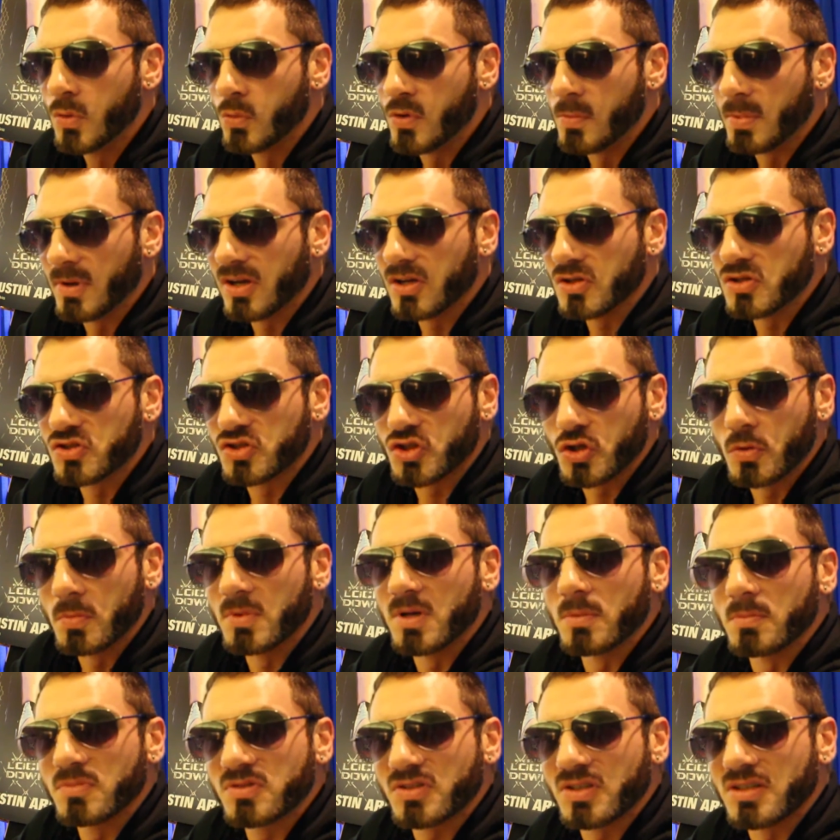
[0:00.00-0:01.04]
we've been
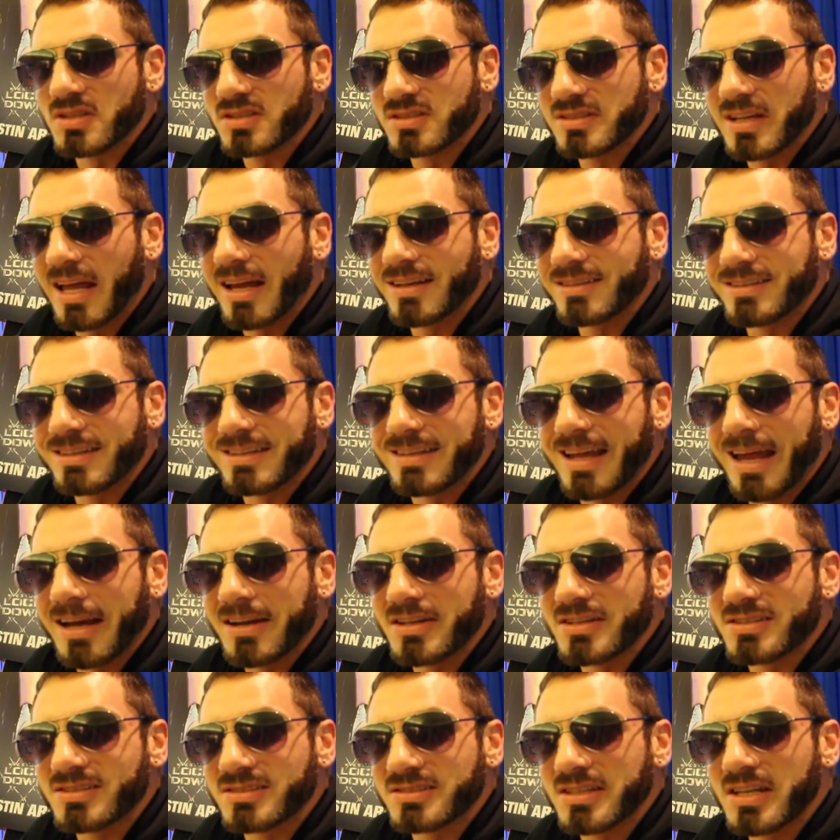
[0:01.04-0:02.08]
consuming them since
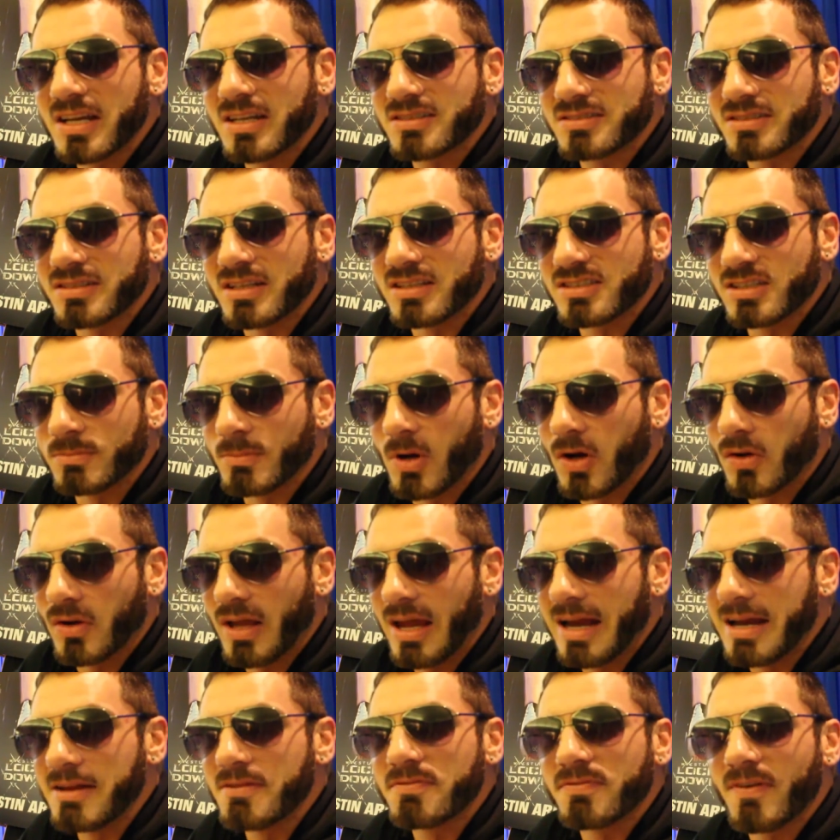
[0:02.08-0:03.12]
1996, and it's about
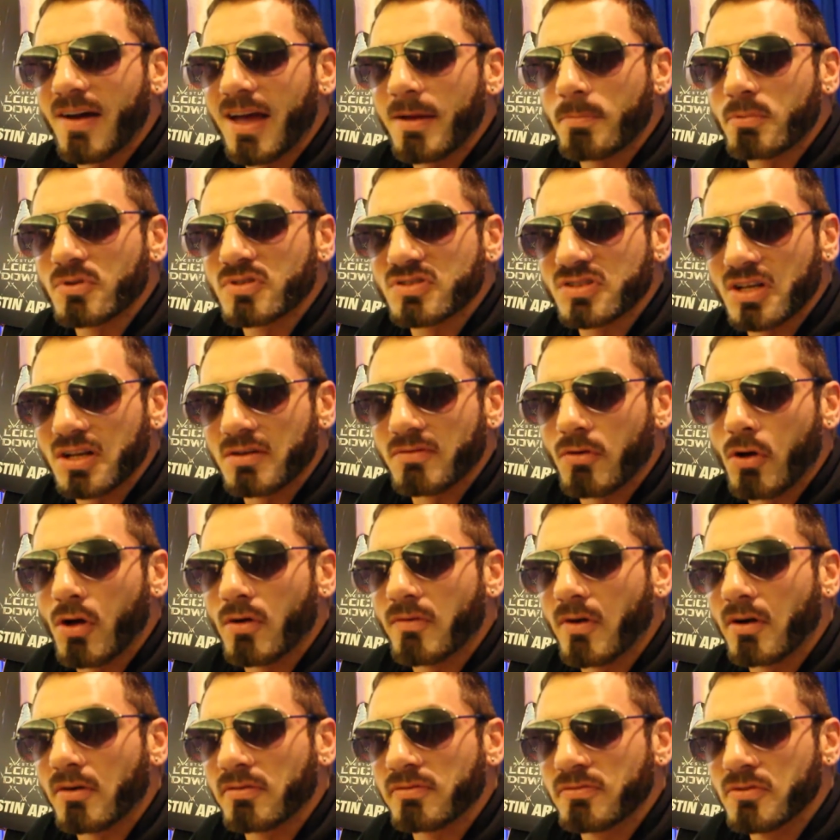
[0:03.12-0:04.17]
85% of all
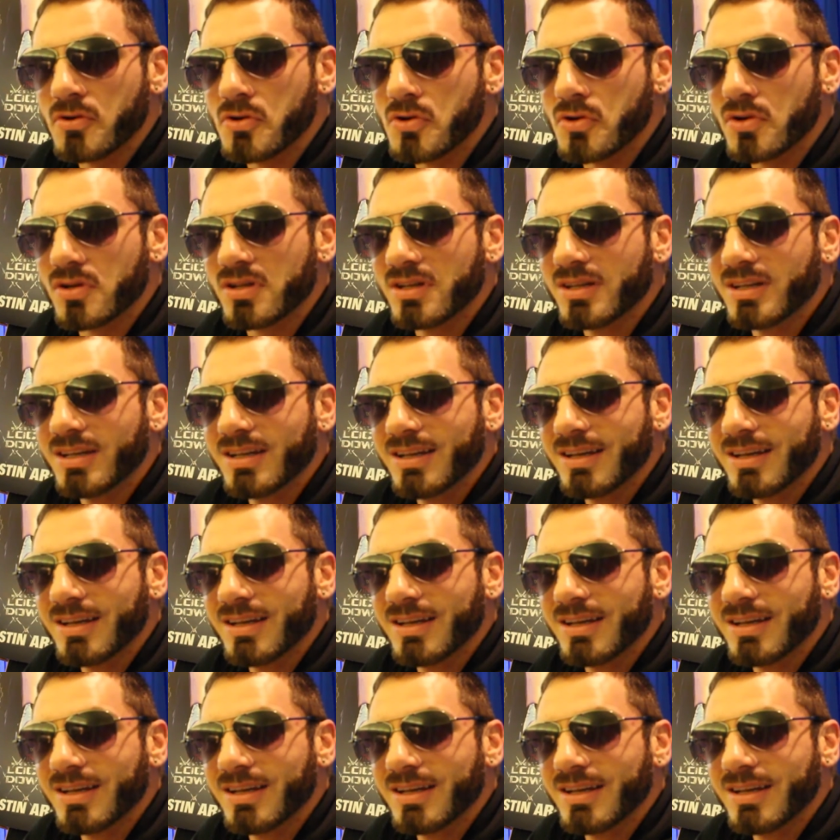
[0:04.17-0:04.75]
of our food,